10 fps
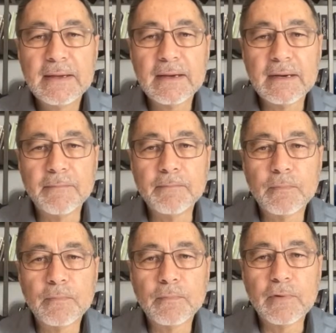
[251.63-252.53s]

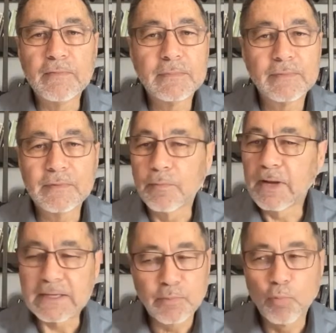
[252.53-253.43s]

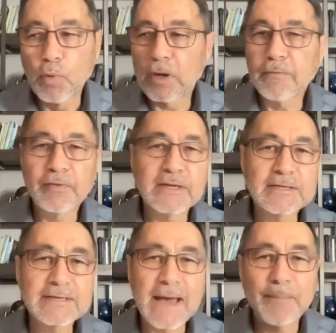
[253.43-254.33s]
We've got some wonderful
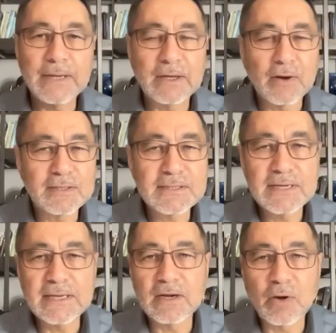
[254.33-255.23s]
things happening in our
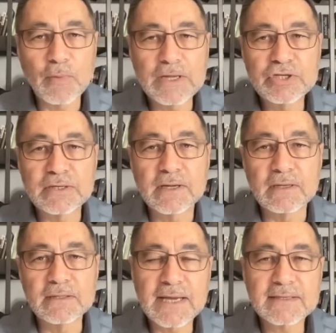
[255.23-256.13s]
city, in our region,
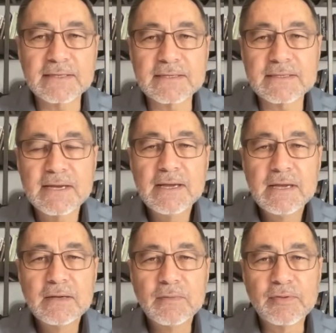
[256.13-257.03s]
in Texas,
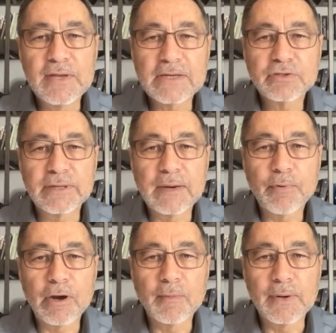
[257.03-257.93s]
with National Day
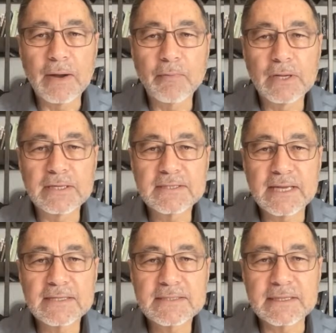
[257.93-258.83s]
of Prayer. But I really
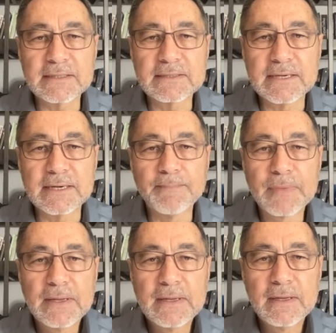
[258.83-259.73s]
sense
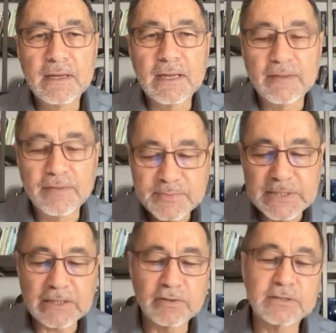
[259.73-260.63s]
that in this
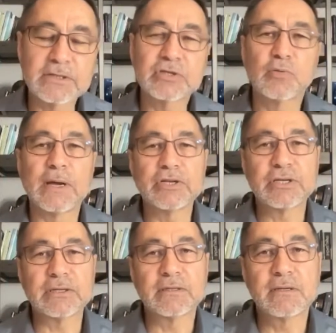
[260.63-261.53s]
particular
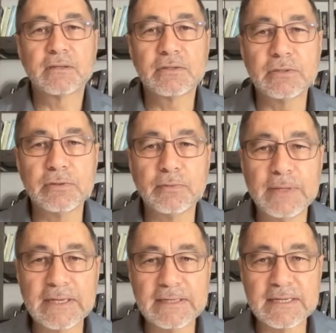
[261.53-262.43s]
situation, to
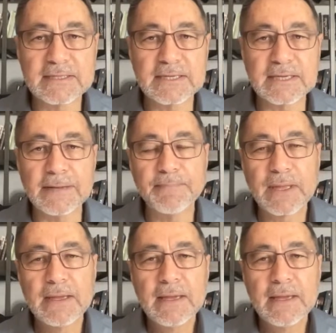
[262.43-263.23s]
be in D.C.